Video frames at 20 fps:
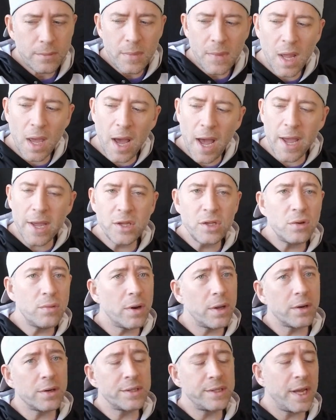I do
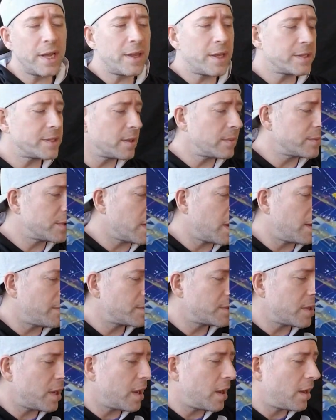understand that
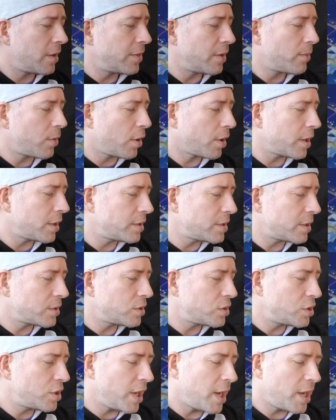sometimes the market
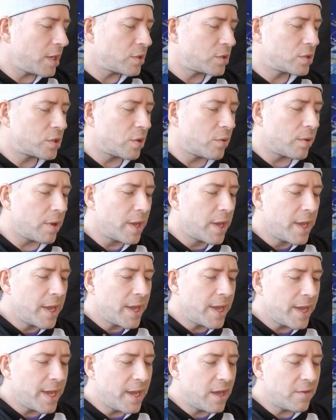does change. So
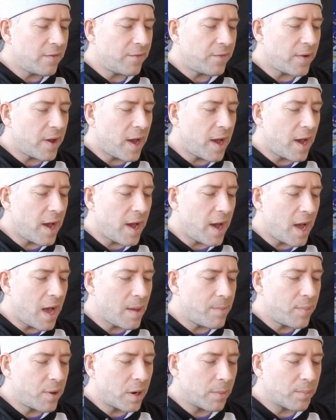if
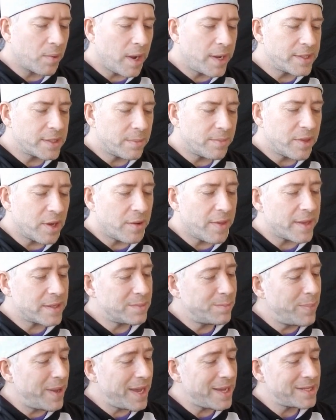I put a price up there,
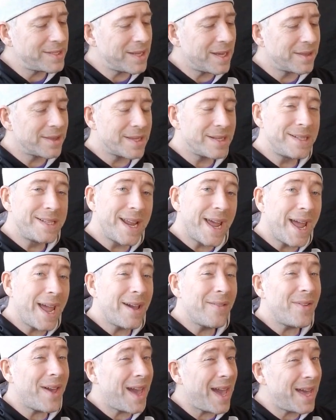that's based on the day
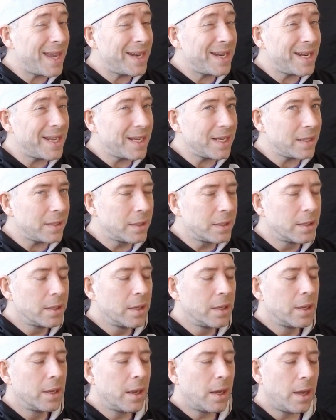of editing
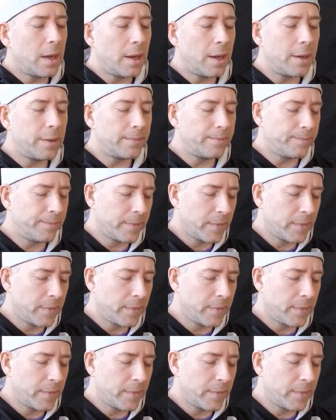and